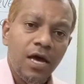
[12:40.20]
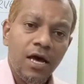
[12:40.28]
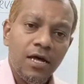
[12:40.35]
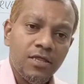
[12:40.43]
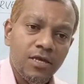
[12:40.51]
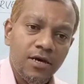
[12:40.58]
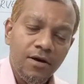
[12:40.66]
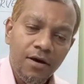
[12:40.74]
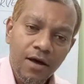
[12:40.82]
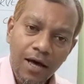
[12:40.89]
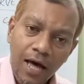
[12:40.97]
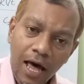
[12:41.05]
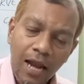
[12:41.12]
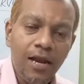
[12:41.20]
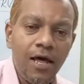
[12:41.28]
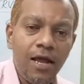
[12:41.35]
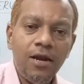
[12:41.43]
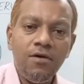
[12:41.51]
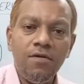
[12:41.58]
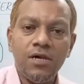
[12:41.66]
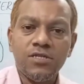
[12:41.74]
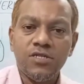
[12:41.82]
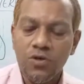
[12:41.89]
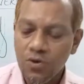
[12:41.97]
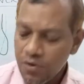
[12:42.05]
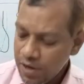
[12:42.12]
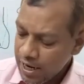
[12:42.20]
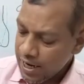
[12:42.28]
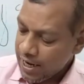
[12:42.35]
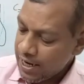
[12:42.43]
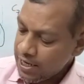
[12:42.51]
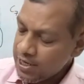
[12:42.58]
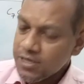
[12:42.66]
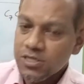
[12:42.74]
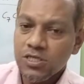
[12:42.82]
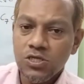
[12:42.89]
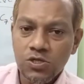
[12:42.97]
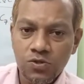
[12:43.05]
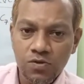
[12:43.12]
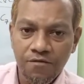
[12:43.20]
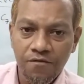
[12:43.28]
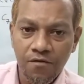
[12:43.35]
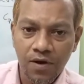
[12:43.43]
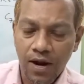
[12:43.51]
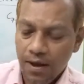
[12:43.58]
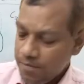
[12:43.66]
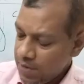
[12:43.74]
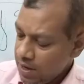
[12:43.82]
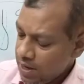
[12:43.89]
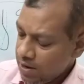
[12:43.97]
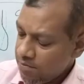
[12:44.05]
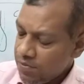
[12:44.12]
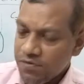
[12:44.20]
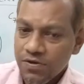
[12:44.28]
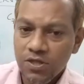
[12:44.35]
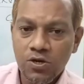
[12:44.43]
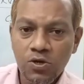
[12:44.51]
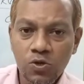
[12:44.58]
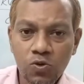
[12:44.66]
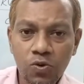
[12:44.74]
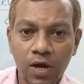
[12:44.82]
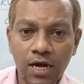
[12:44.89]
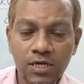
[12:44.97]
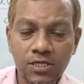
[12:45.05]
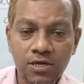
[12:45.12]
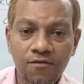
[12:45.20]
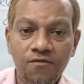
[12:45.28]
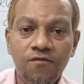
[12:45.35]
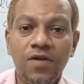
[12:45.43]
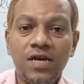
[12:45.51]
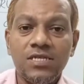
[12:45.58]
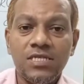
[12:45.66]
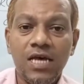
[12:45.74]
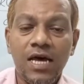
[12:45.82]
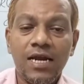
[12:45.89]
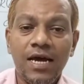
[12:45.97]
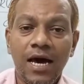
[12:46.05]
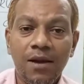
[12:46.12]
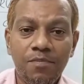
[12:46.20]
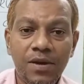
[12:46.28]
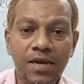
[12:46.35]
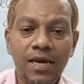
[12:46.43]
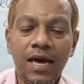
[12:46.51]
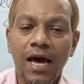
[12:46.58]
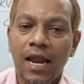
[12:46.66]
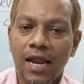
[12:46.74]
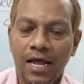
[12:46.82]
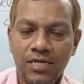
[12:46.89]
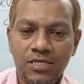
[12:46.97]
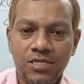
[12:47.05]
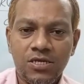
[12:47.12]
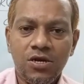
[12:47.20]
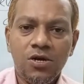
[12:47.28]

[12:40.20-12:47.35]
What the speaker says: the ulnar nerve also enters into the forearm between the two heads of flexor carpi ulnaris.